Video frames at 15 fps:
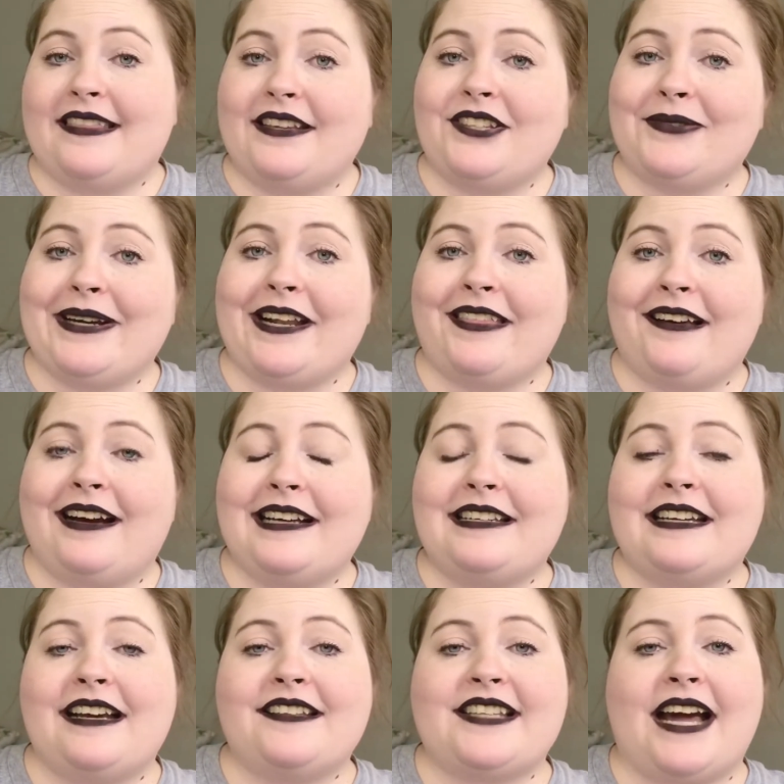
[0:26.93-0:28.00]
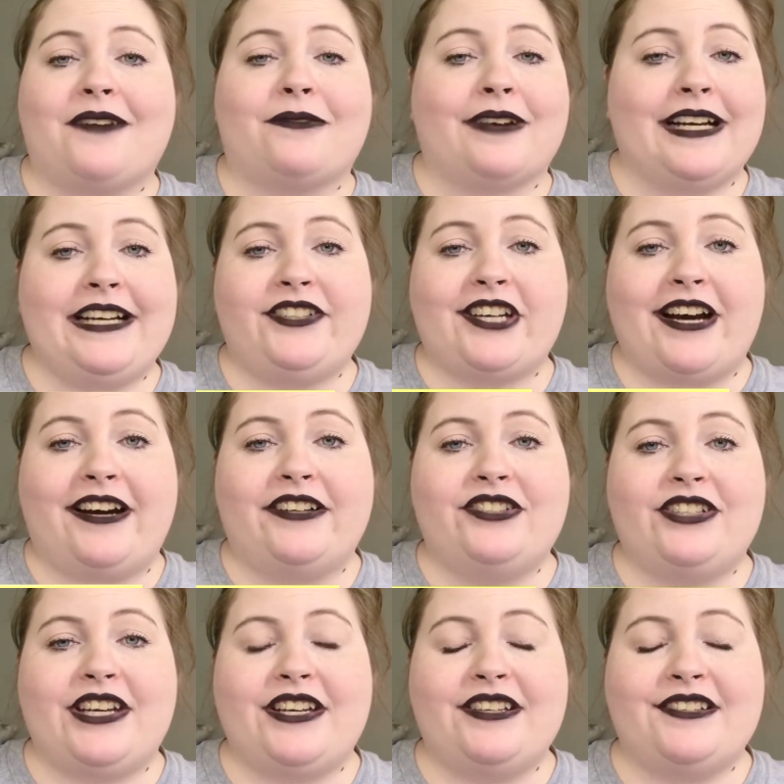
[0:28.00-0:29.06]
This read-a-thon does have reading
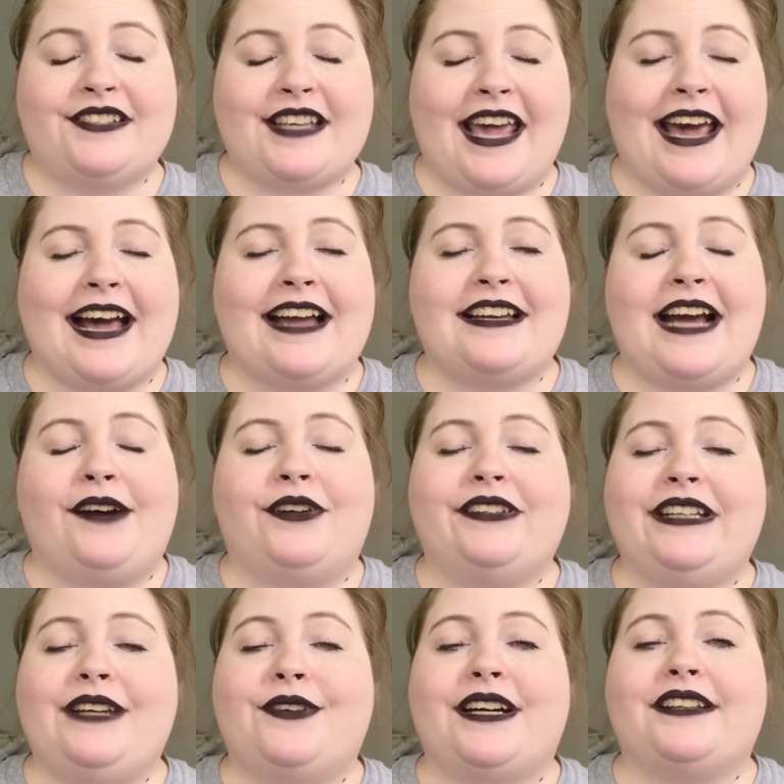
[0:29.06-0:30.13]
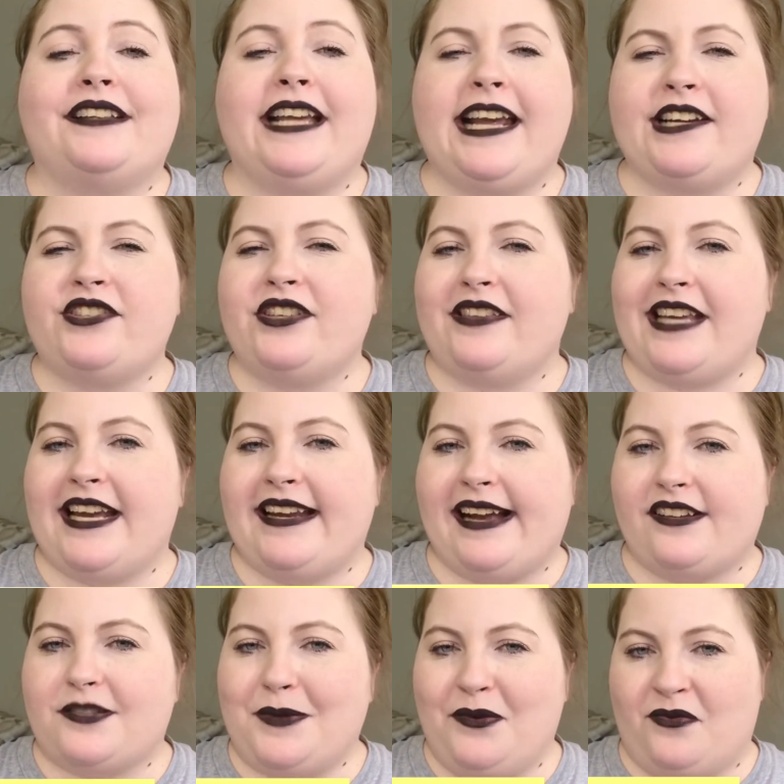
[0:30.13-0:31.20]
challenges, and I will leave a link to the
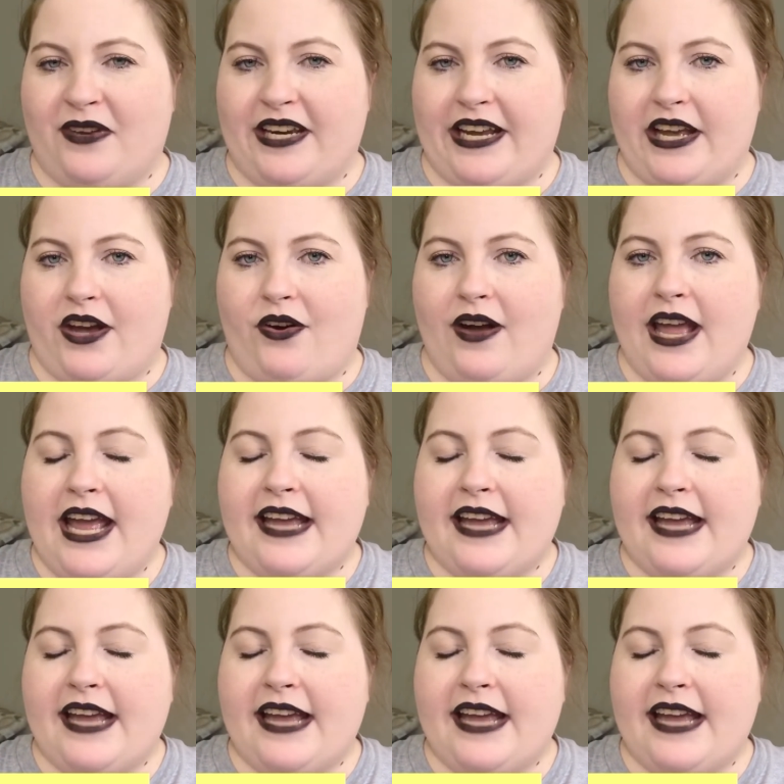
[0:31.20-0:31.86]
announcement video